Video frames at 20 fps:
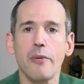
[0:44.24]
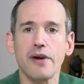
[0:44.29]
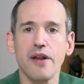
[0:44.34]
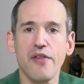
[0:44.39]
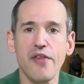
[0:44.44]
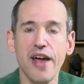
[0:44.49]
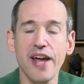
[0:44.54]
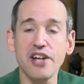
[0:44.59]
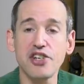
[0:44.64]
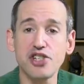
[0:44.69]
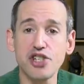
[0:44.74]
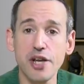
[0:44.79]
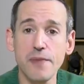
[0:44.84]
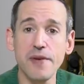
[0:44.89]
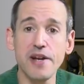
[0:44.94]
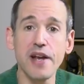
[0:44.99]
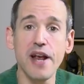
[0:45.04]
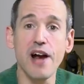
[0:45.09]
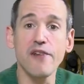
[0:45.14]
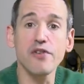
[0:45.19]
I want to thank
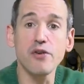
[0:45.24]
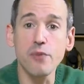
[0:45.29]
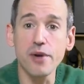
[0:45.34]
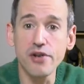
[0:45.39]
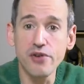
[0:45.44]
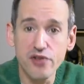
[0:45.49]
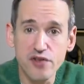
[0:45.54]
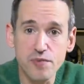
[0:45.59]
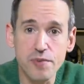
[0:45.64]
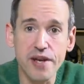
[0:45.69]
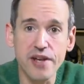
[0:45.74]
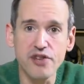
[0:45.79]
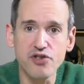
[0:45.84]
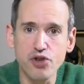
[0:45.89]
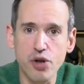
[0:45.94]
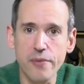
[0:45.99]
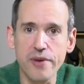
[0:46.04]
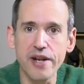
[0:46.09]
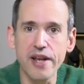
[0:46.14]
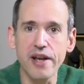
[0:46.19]
Jim and everyone who's been
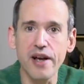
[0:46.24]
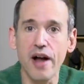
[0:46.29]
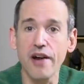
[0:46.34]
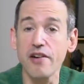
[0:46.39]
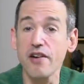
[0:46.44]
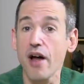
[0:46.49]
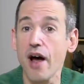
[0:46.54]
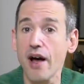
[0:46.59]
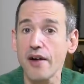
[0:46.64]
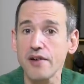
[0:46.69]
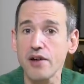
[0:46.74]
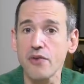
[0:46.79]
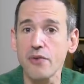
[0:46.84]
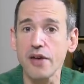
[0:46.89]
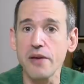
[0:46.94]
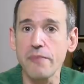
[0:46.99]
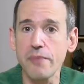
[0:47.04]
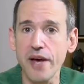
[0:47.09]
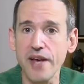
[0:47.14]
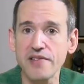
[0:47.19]
contributing on an
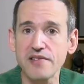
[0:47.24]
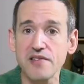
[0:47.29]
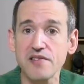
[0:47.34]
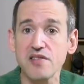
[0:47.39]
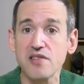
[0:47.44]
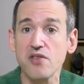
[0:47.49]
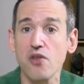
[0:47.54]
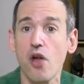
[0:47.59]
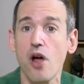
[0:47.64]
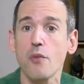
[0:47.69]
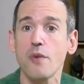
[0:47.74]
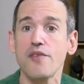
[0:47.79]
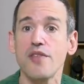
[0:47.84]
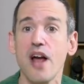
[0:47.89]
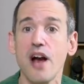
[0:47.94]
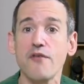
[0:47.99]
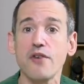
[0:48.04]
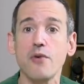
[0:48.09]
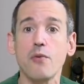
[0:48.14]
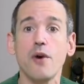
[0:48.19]
ongoing basis, along with
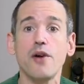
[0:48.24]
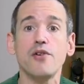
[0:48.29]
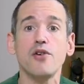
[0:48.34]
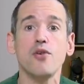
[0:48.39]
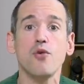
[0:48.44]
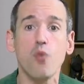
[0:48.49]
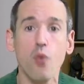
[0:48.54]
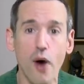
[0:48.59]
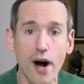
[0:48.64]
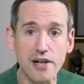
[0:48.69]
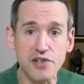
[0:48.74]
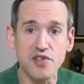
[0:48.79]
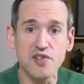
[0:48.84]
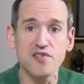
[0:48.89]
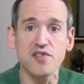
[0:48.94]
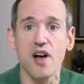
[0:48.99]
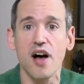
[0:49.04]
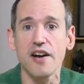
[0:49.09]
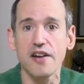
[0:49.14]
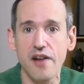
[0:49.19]
everyone who
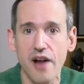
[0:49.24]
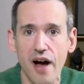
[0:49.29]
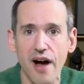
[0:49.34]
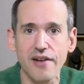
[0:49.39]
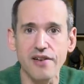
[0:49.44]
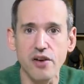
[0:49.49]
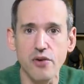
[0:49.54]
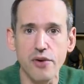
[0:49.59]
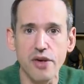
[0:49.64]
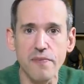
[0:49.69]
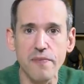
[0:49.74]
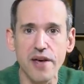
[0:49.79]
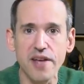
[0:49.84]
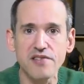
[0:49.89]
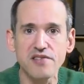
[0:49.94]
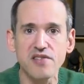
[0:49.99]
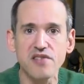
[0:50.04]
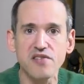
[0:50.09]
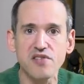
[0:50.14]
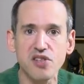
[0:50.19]
watches on an ongoing
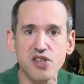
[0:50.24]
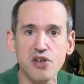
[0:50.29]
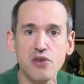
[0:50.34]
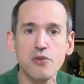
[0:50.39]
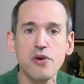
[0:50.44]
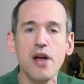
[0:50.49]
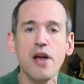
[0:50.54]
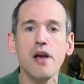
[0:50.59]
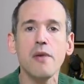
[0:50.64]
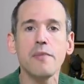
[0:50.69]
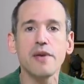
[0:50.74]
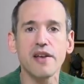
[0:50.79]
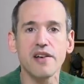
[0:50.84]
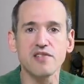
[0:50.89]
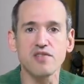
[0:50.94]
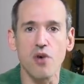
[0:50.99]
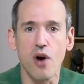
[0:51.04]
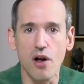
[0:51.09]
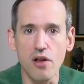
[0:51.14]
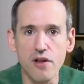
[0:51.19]
basis too,
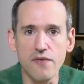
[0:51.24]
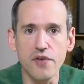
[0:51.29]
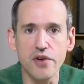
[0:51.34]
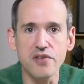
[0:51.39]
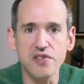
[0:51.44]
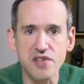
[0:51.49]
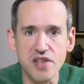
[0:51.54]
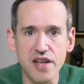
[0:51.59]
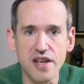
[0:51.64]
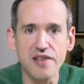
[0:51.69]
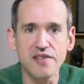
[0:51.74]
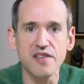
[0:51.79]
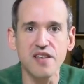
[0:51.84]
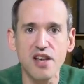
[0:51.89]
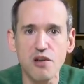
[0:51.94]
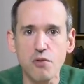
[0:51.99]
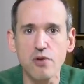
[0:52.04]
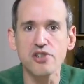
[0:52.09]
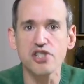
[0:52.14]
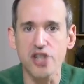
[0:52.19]
because all of those things
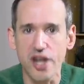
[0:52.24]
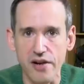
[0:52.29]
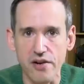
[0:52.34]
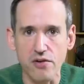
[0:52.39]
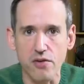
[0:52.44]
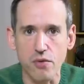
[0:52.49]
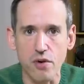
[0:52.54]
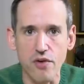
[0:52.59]
equal channel